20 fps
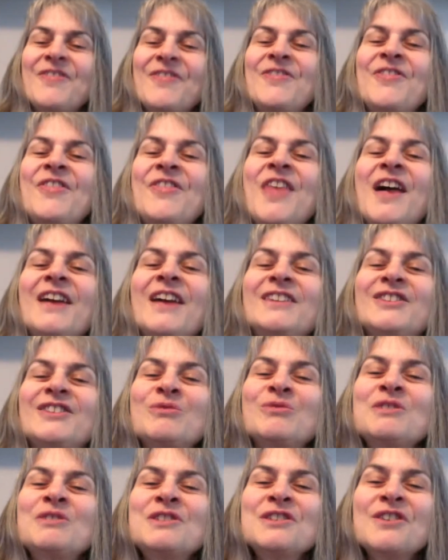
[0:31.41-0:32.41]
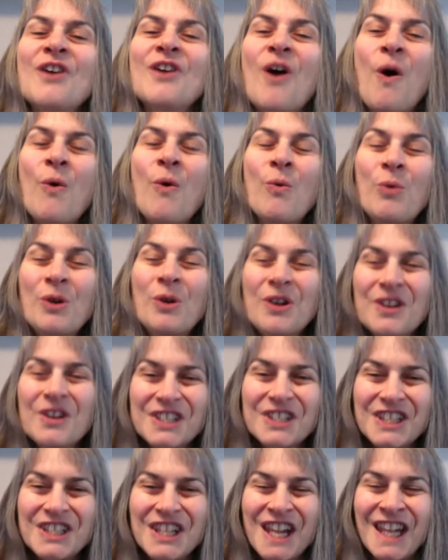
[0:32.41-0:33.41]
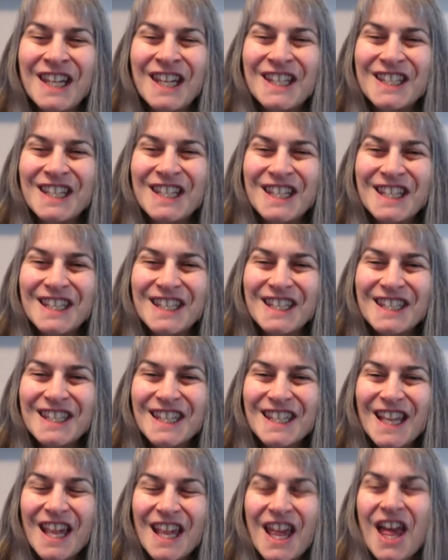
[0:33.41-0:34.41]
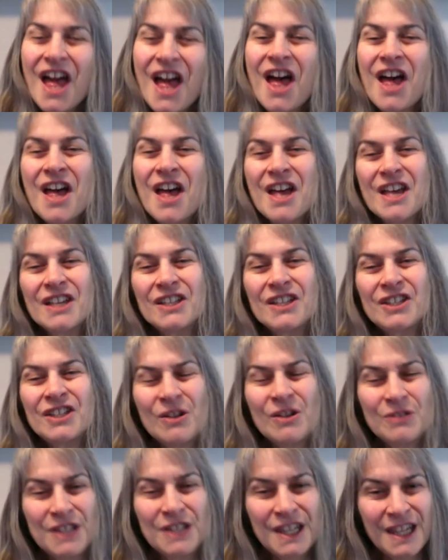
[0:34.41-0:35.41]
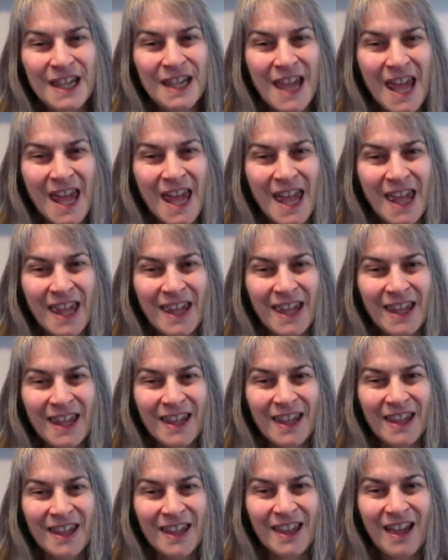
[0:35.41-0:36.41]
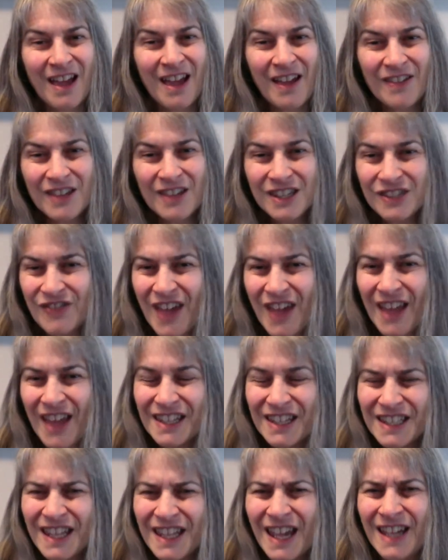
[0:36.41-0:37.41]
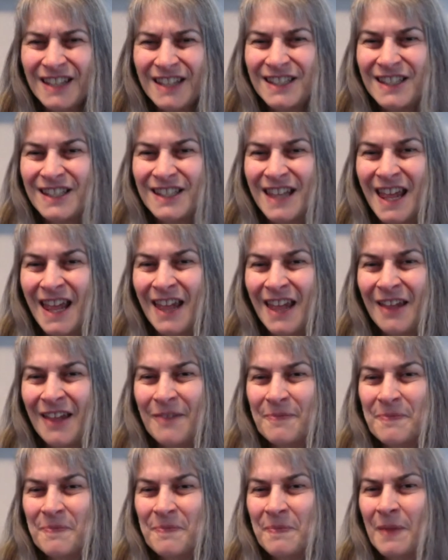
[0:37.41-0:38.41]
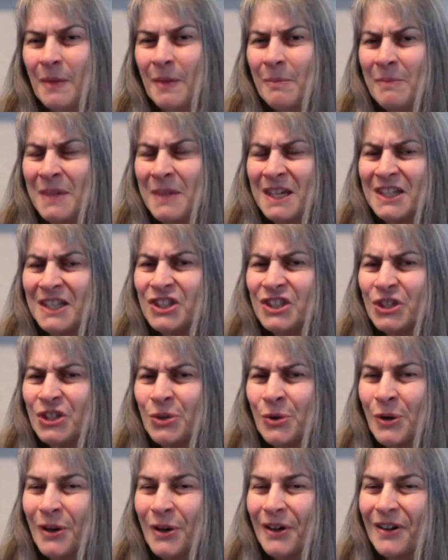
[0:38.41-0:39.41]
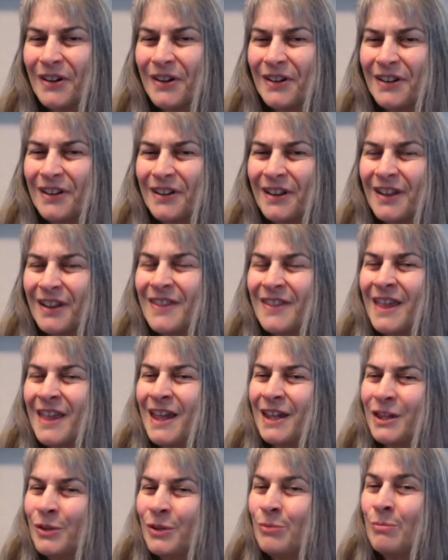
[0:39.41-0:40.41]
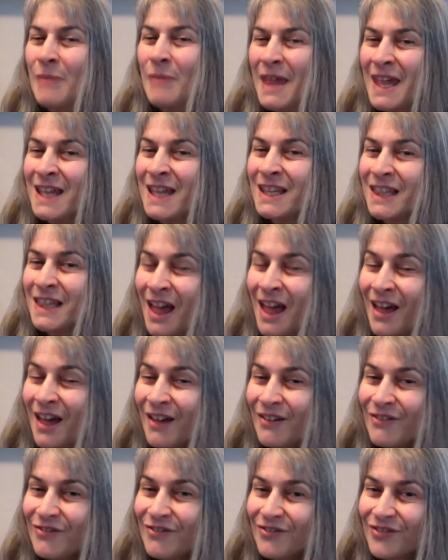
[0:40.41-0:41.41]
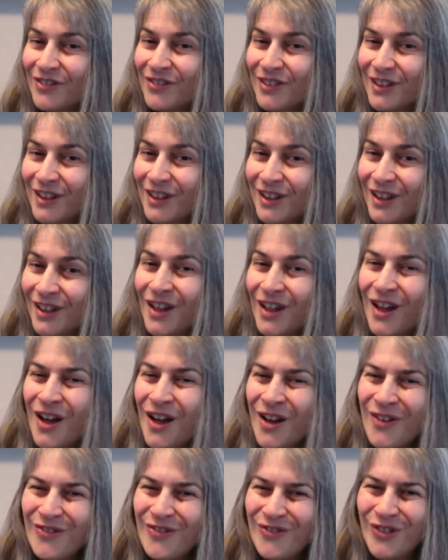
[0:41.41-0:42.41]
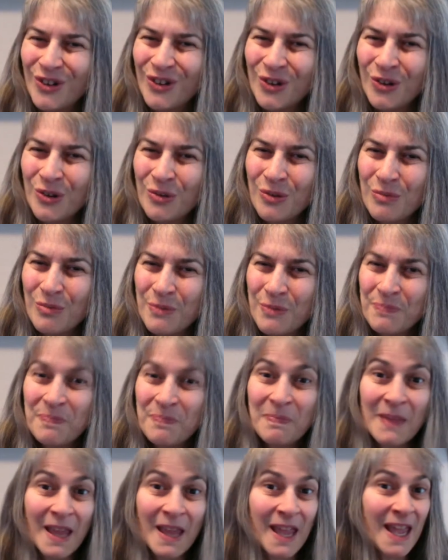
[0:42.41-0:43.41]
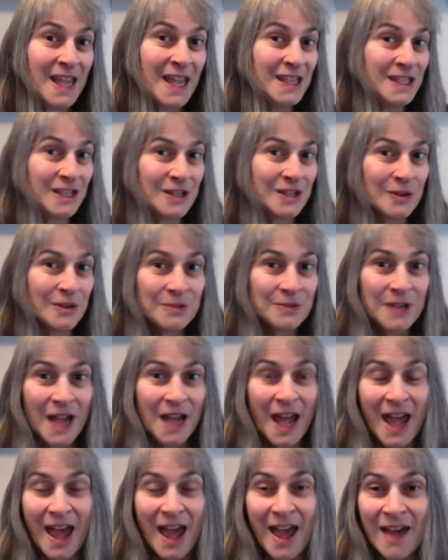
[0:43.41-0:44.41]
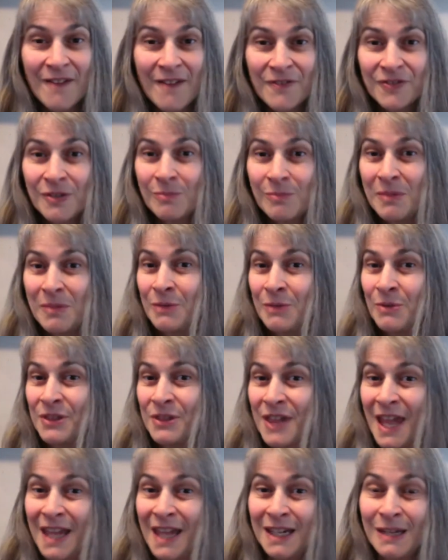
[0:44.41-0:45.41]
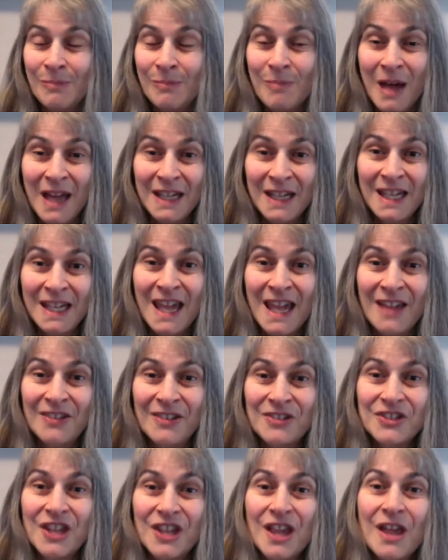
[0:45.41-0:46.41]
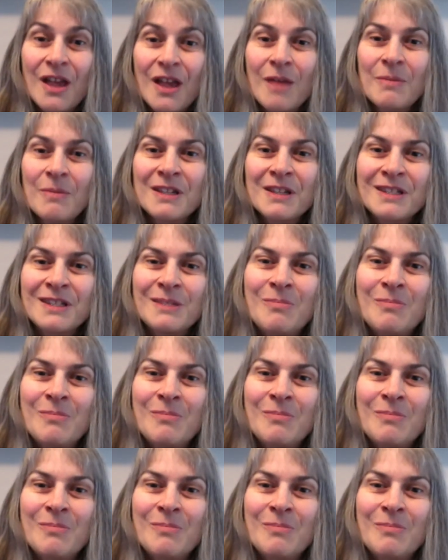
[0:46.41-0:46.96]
that's when your whole world changes. So today, this Valentine's Day, make sure that you make love a verb. And you don't have to be with anybody else, because the